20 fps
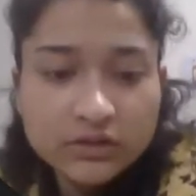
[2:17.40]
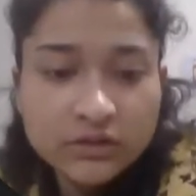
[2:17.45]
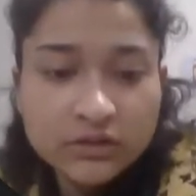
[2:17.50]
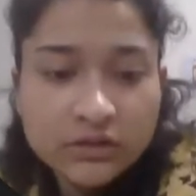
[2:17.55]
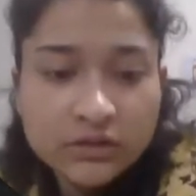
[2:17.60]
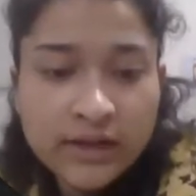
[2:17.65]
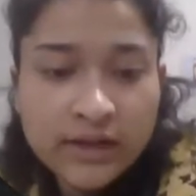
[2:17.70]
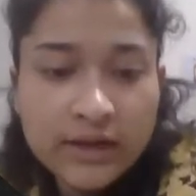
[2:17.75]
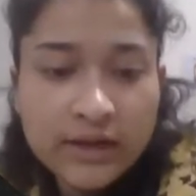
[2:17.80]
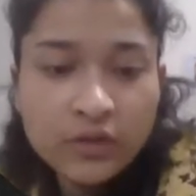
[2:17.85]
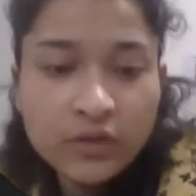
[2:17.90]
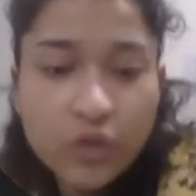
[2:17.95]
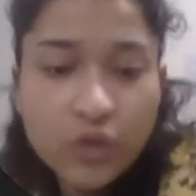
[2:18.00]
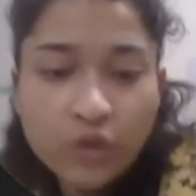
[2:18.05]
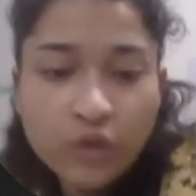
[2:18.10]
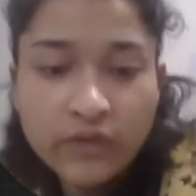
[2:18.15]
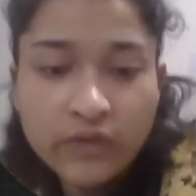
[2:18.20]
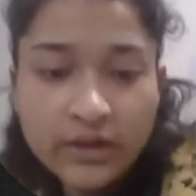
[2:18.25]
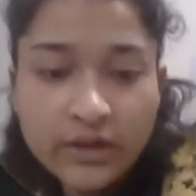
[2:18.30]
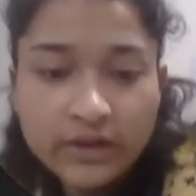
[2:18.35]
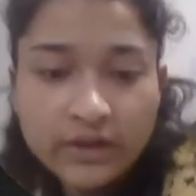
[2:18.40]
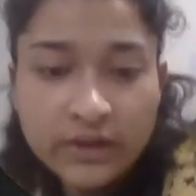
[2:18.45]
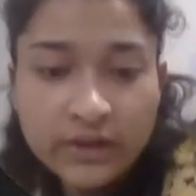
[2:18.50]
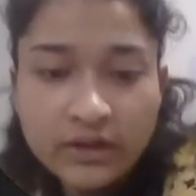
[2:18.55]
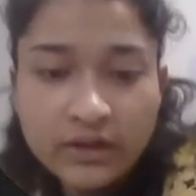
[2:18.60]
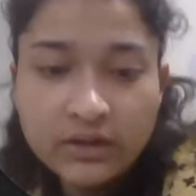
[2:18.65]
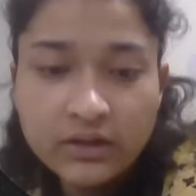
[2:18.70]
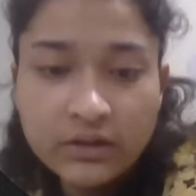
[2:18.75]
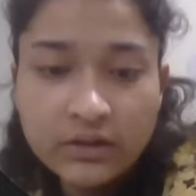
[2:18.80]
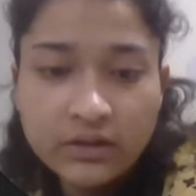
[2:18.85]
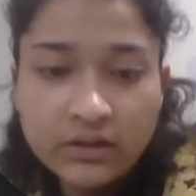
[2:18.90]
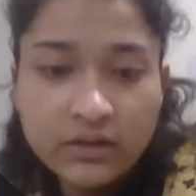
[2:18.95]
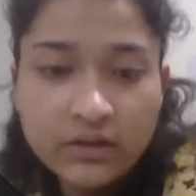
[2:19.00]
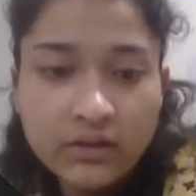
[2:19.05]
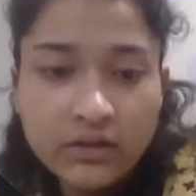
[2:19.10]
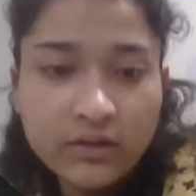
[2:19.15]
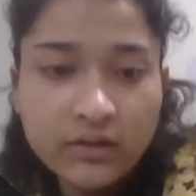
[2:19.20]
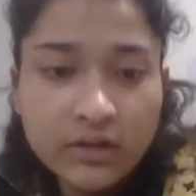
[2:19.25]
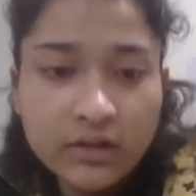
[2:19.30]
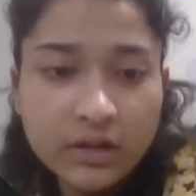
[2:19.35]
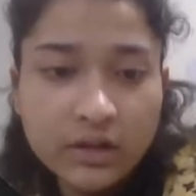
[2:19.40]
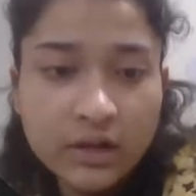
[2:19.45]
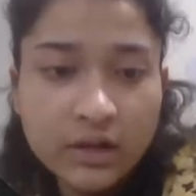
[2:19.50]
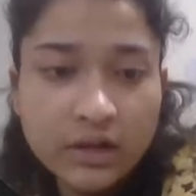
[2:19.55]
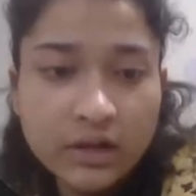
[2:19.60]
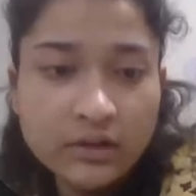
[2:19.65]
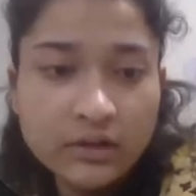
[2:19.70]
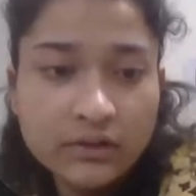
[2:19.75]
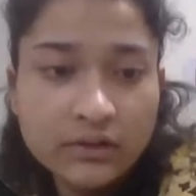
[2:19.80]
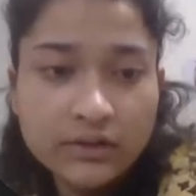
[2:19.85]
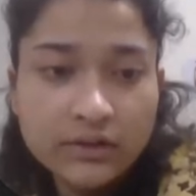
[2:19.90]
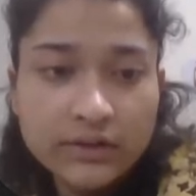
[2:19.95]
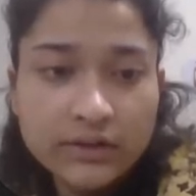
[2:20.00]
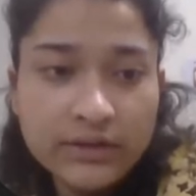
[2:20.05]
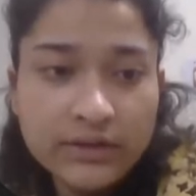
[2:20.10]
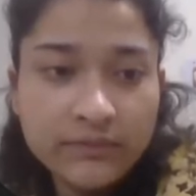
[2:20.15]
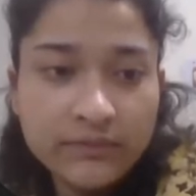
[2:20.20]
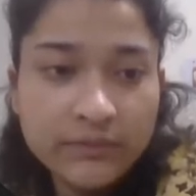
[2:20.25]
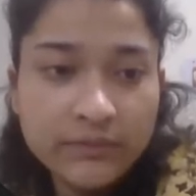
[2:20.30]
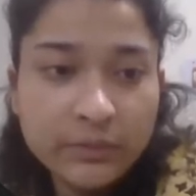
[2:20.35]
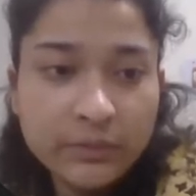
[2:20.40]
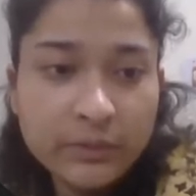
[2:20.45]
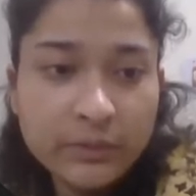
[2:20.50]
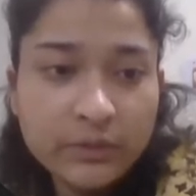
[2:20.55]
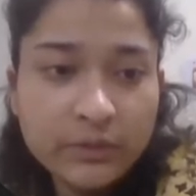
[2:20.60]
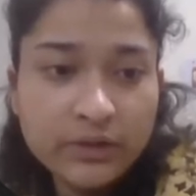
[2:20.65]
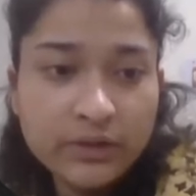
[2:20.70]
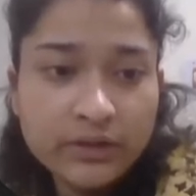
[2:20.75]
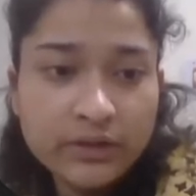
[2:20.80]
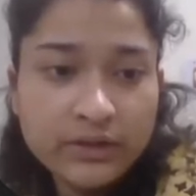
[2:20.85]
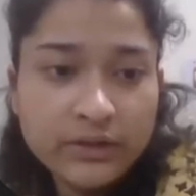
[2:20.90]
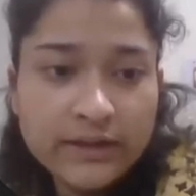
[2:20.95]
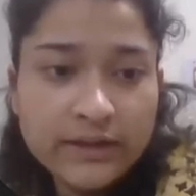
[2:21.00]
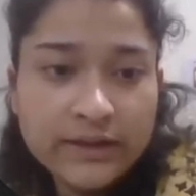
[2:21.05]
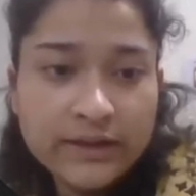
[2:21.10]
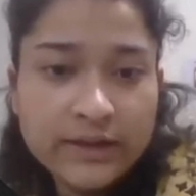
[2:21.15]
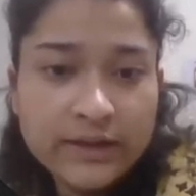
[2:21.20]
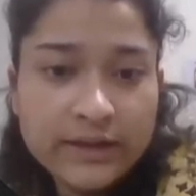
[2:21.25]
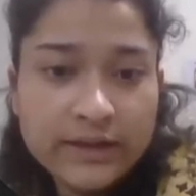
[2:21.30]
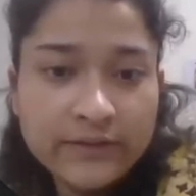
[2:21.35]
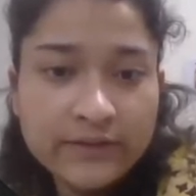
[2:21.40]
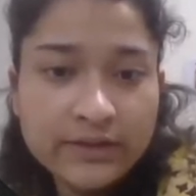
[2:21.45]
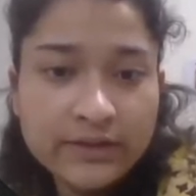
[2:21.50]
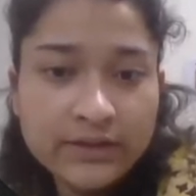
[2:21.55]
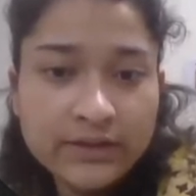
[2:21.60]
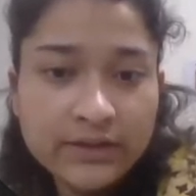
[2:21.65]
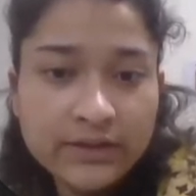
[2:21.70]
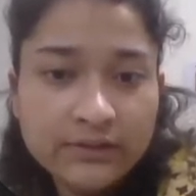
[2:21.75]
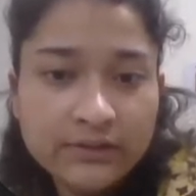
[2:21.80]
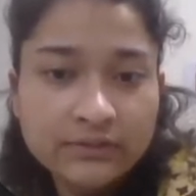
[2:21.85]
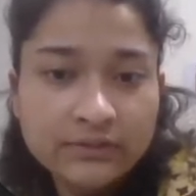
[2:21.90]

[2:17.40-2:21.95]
Now over here see, we will be doing single traversal.